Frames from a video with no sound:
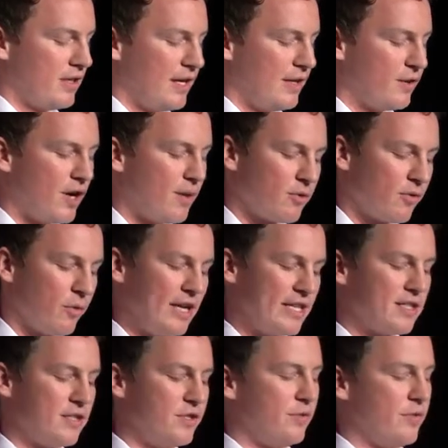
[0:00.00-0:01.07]
And there are a number of ways
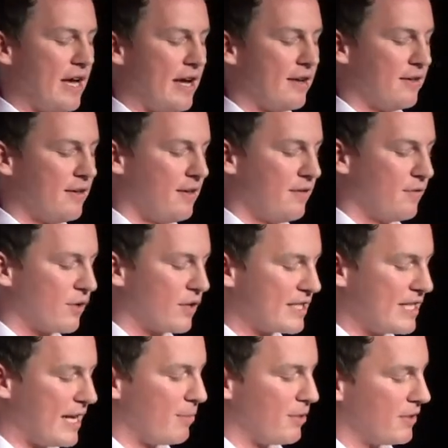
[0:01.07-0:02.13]
to do that. For
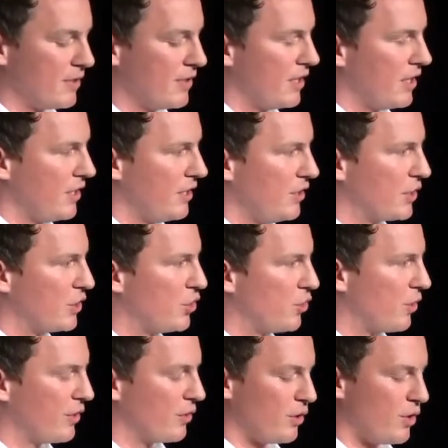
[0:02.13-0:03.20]
example, you can
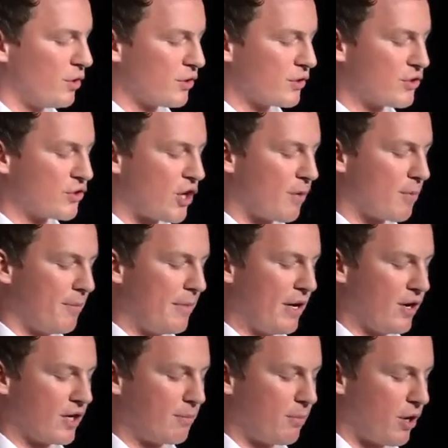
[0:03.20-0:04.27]
join your local Startup
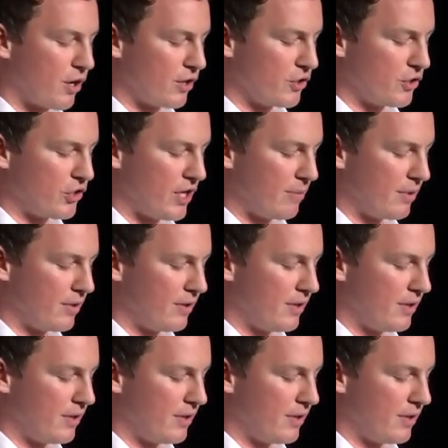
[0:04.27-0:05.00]
America partnership.